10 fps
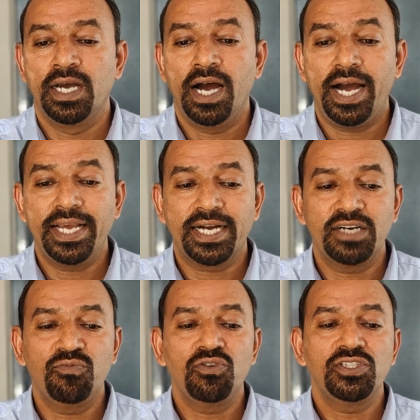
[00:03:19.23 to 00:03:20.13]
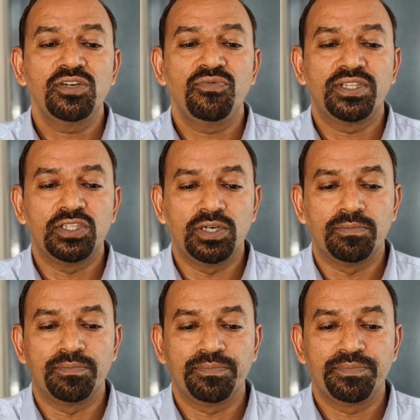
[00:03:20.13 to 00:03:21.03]
I conversed with
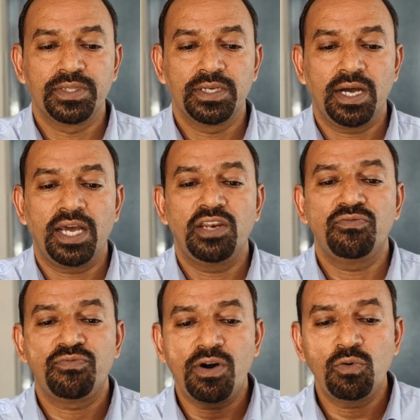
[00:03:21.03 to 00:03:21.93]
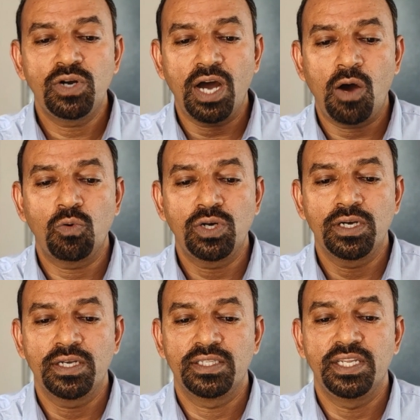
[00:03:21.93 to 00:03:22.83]
them and found out
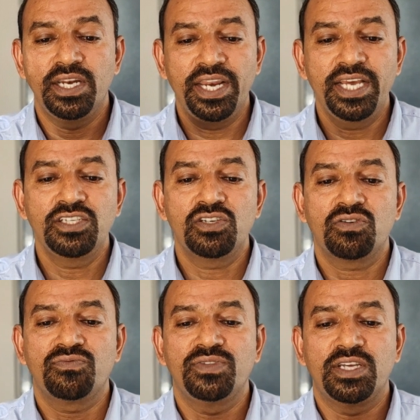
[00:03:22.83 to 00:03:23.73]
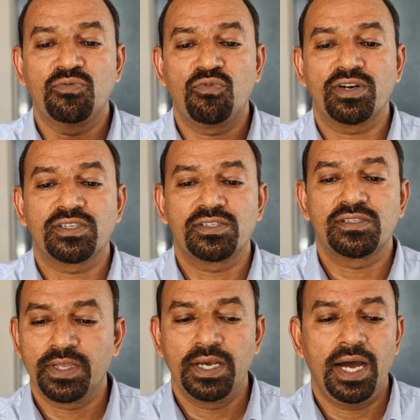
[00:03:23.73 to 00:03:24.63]
the nature of their works
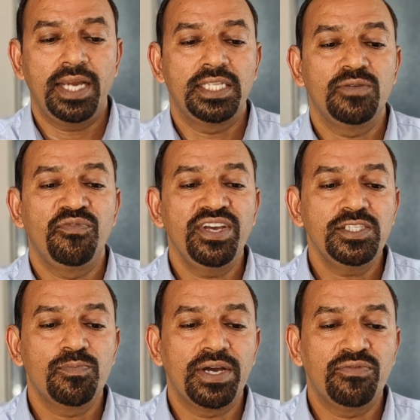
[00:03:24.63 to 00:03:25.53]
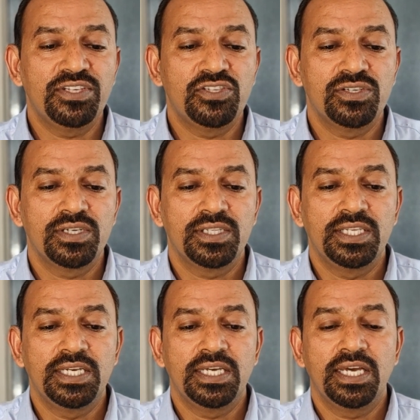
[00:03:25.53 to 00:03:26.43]
and the ways by which
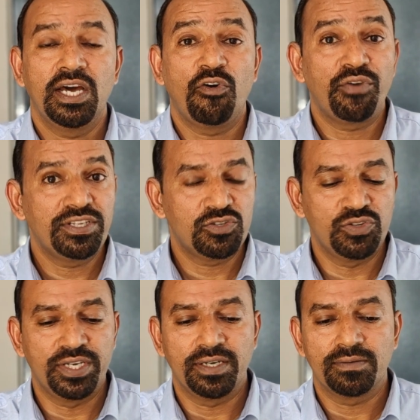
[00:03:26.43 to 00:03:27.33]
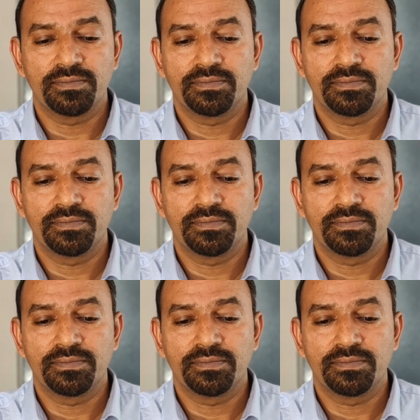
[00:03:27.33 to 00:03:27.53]
they reached there.